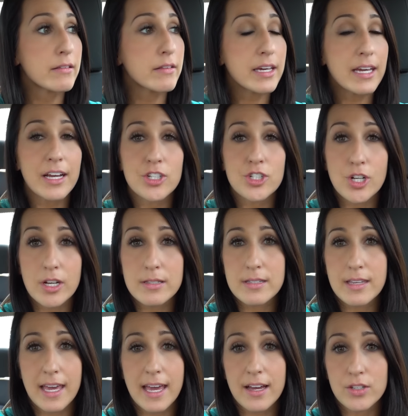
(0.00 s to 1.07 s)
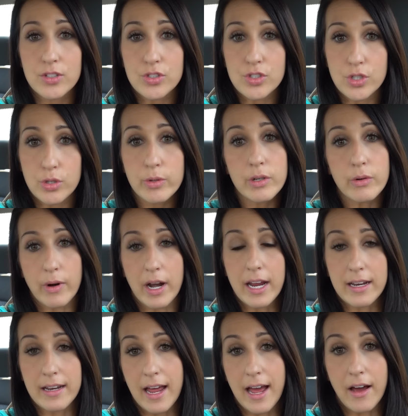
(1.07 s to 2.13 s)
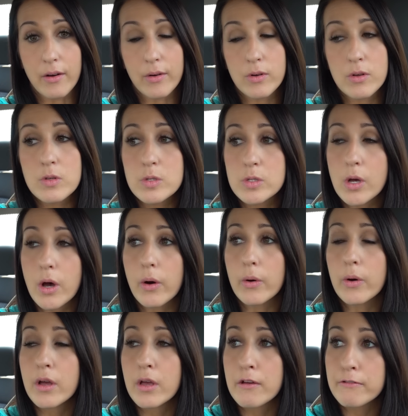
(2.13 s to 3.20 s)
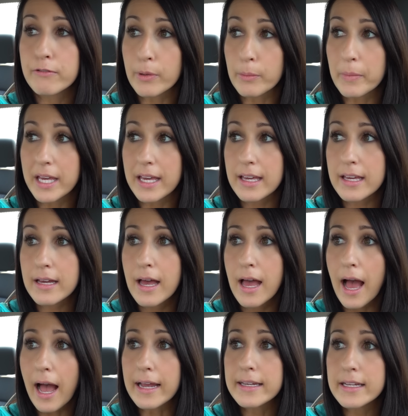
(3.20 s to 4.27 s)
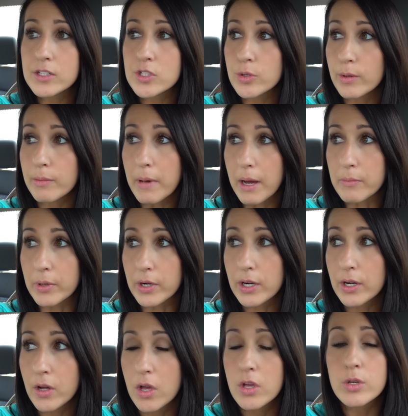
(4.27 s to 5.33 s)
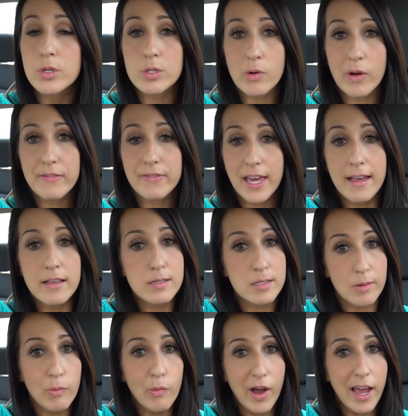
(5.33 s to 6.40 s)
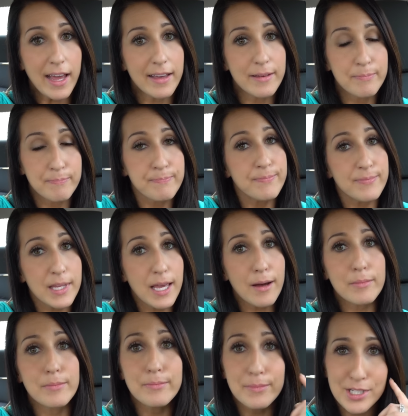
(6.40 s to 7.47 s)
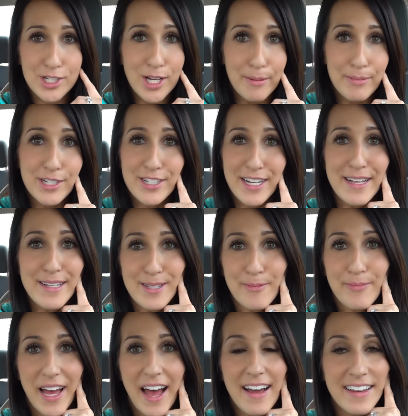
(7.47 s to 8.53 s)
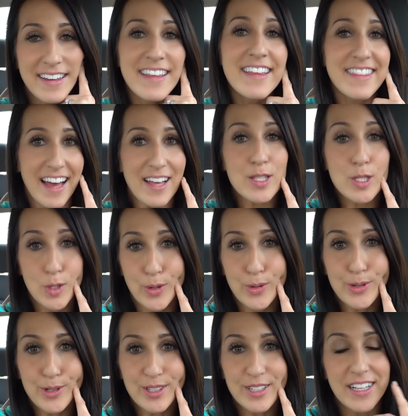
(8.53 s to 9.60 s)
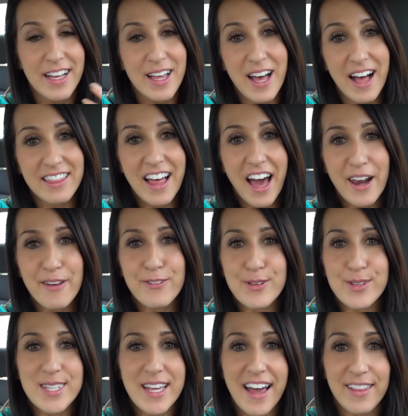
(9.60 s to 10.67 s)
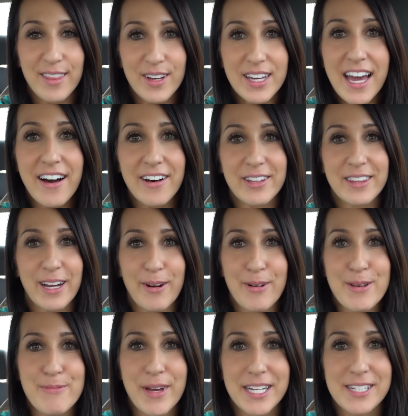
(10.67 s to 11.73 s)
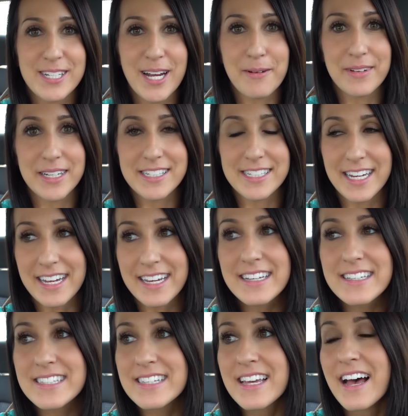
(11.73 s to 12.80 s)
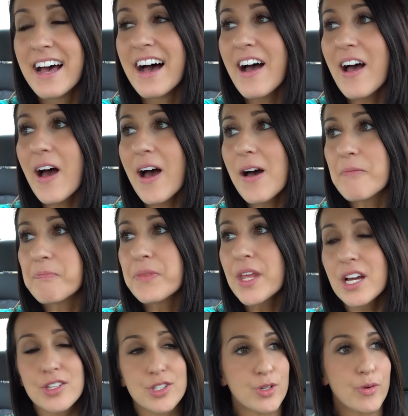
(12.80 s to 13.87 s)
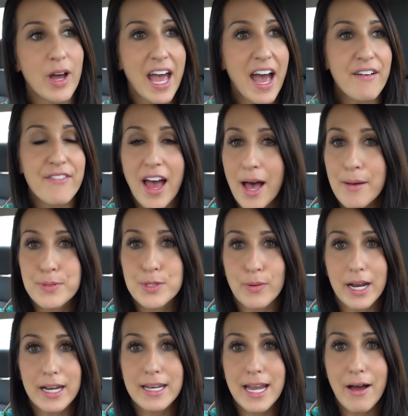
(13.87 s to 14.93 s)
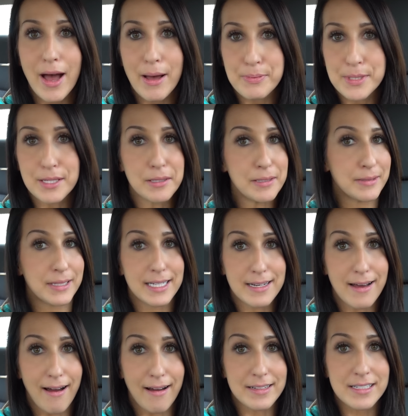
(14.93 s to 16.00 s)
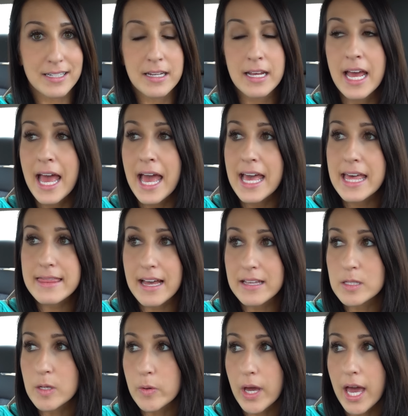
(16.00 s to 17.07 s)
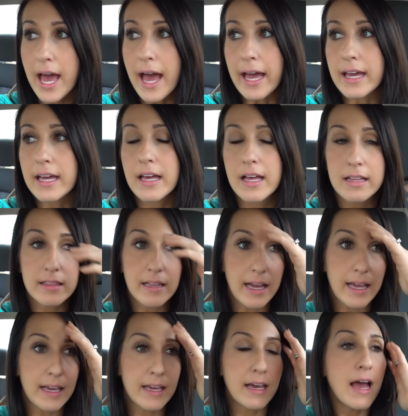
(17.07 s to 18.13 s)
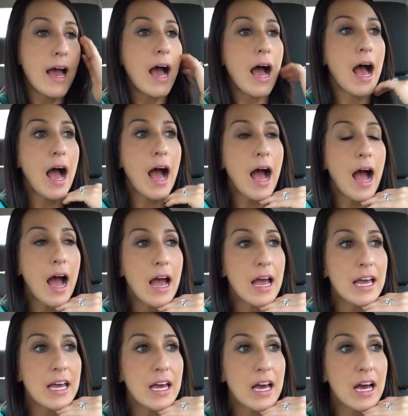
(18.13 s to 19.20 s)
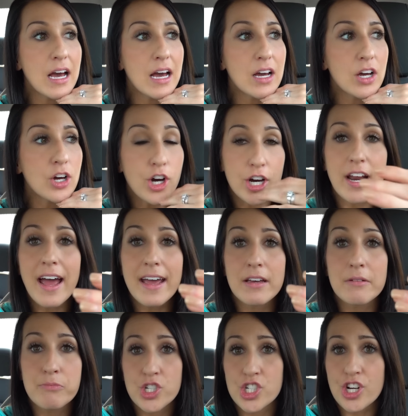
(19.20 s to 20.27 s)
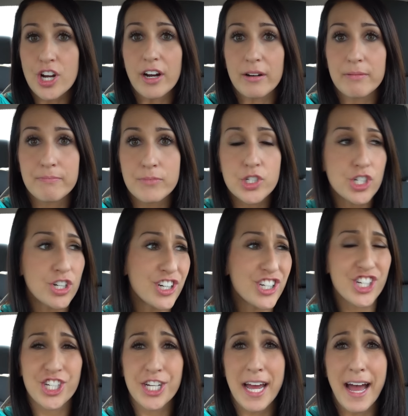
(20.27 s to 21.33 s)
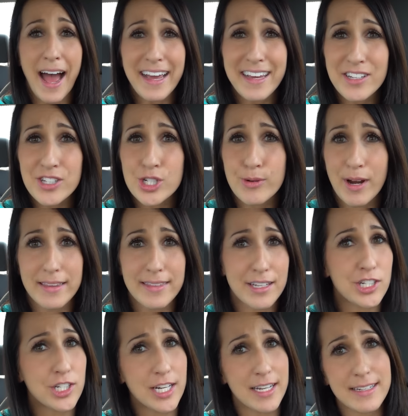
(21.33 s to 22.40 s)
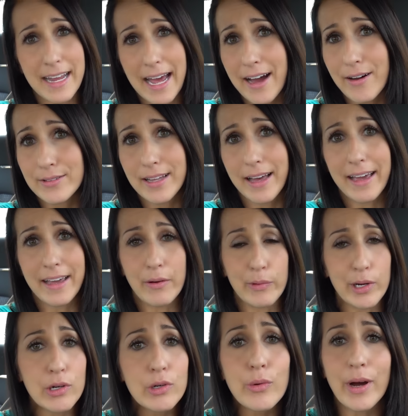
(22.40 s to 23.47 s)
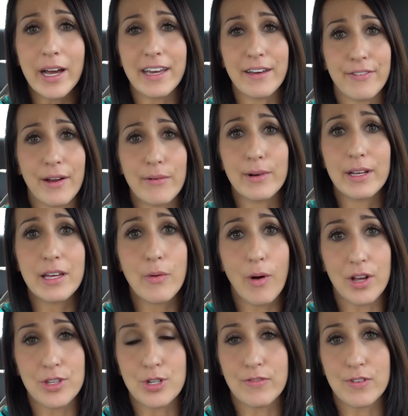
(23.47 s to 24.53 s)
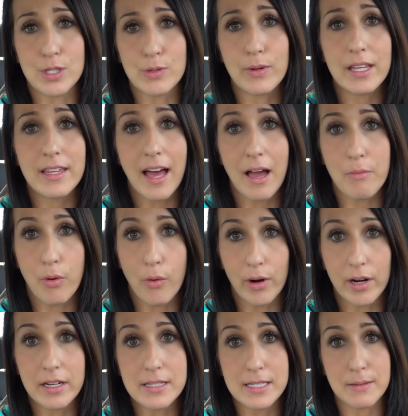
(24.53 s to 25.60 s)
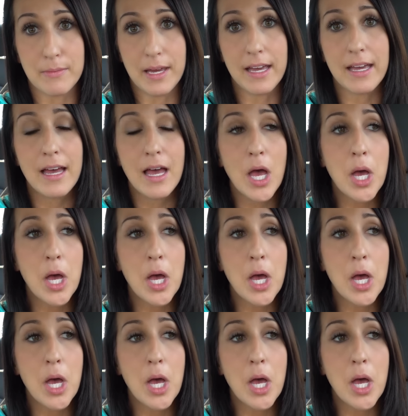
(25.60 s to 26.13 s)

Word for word: Like, I just can't do it right now. So for me, I need to remember, so I've gained some weight. Yep, my chubby cheeks are back. That's cool. A lot of you say I look healthier with my chubby cheeks. Do I have abs right now? Absolutely not. And that's okay. Like, could I? Sure. Sure as shit. I can shred this shit down like real quick if I really want to, if it's really that important to me.